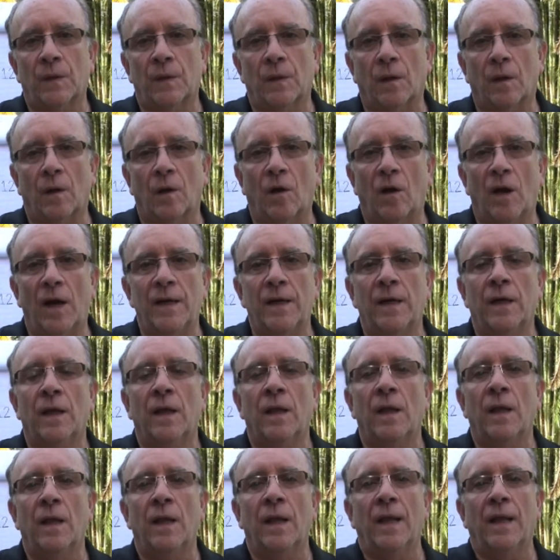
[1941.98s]
all right?
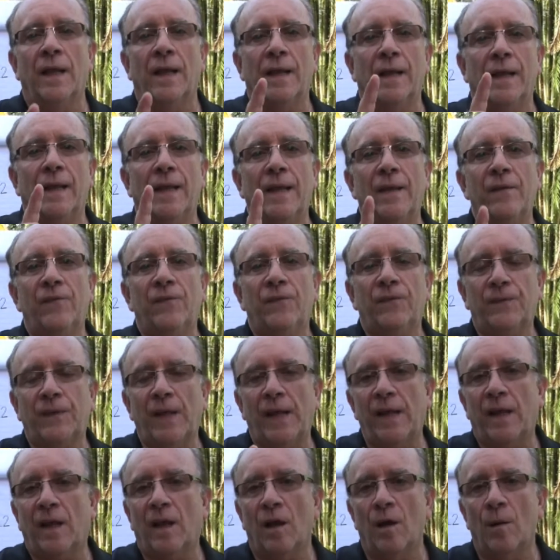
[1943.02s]
If
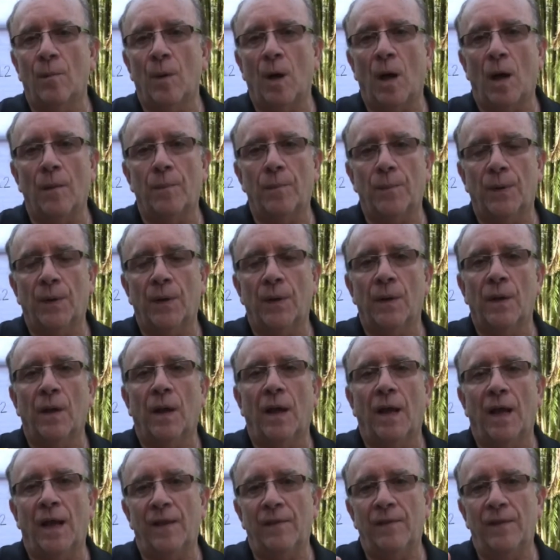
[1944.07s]
they come up
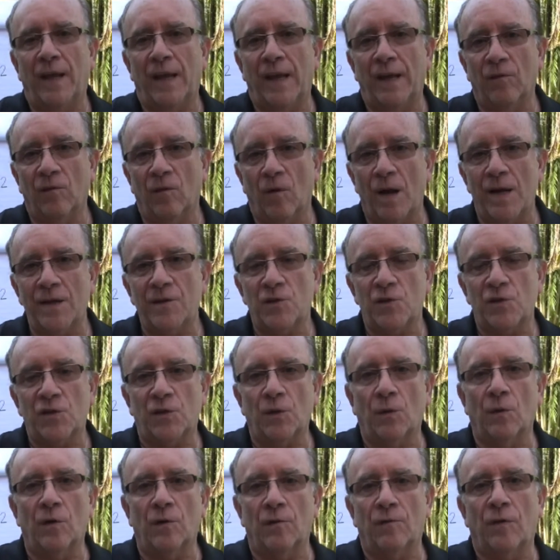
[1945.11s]
and they
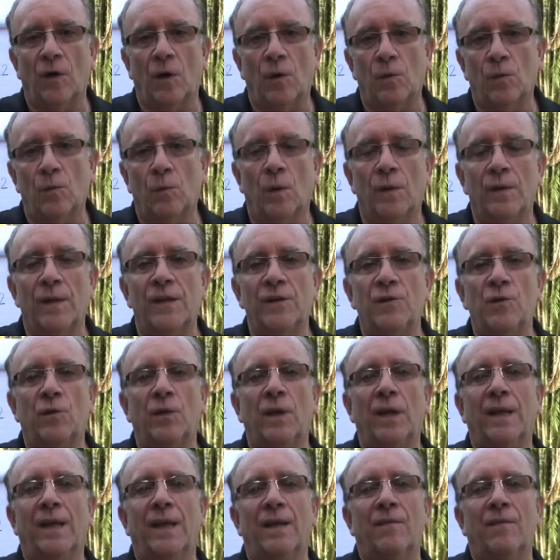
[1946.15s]
register and vote, well, then you
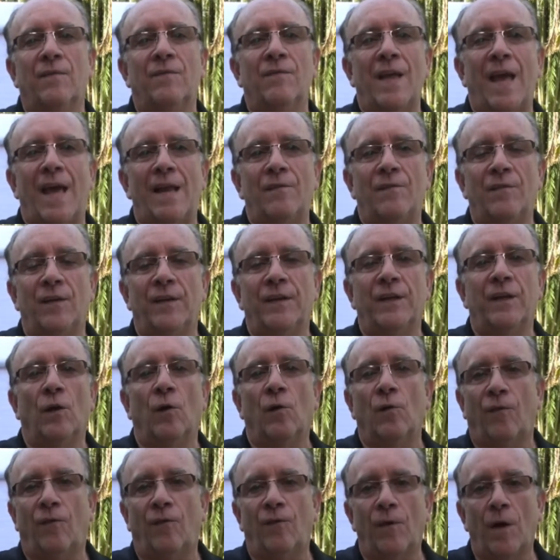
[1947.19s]
could give that video
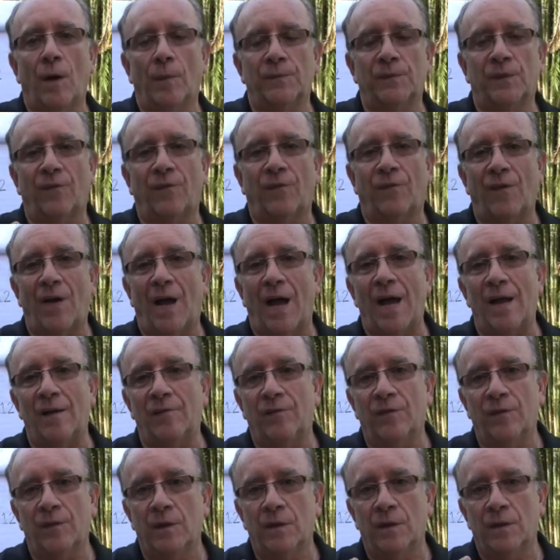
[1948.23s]
up to
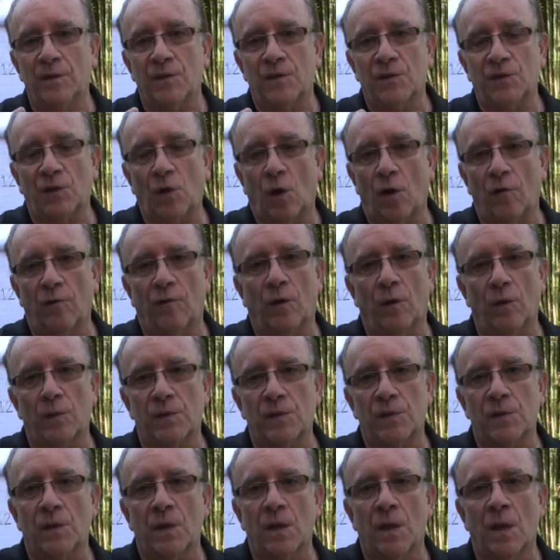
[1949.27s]
5 star
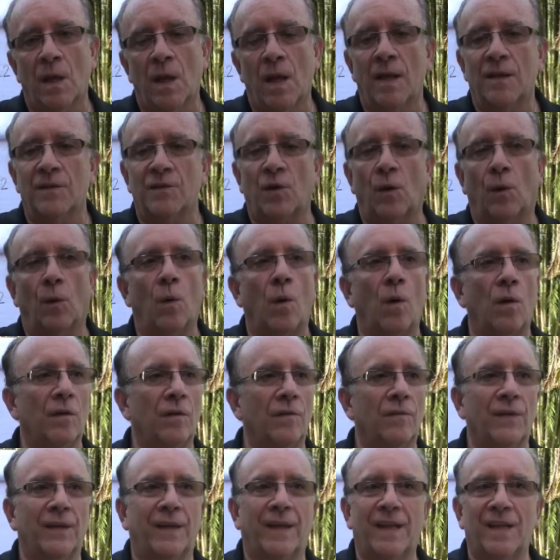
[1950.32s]
votes. So all
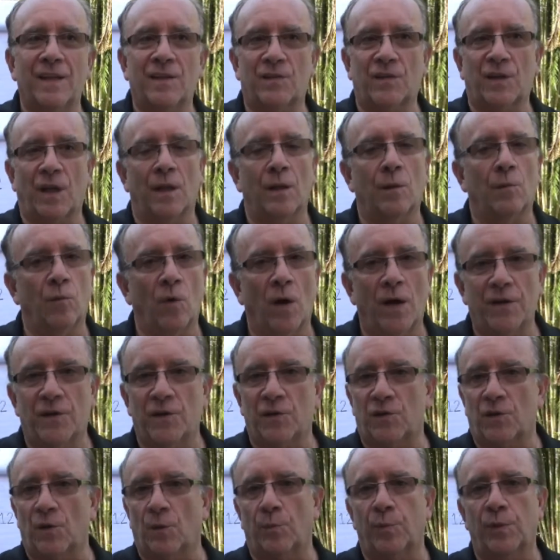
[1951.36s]
of the kids tell them,
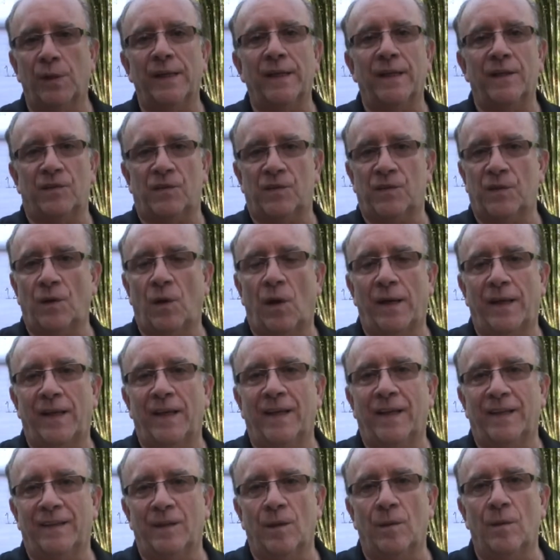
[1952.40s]
register, please, so I can
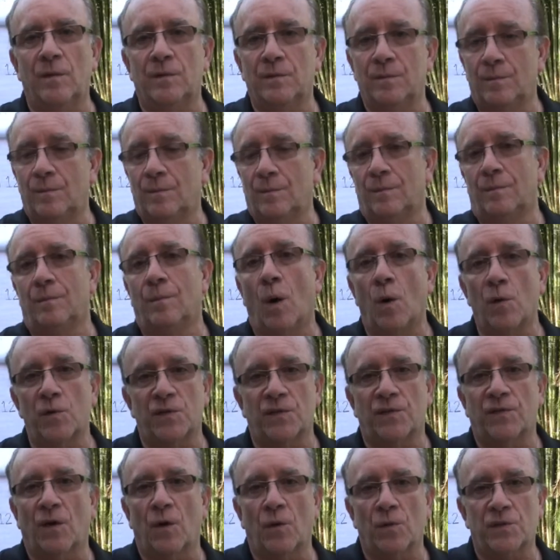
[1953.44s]
get the
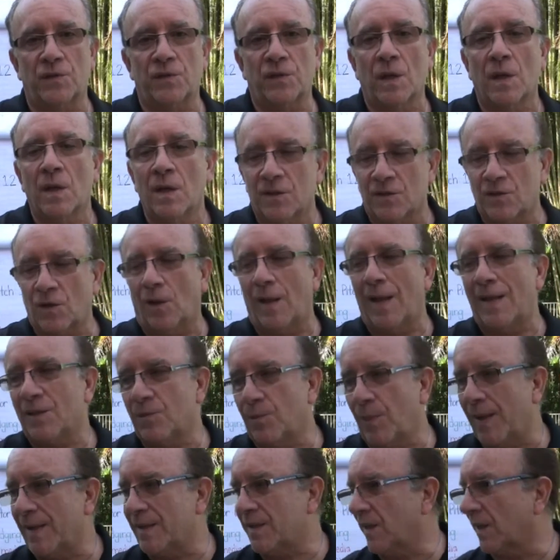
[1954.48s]
most votes. So that's
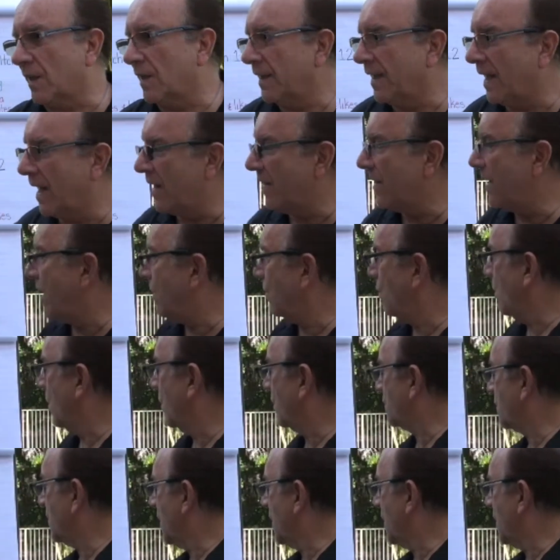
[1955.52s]
basically how that works.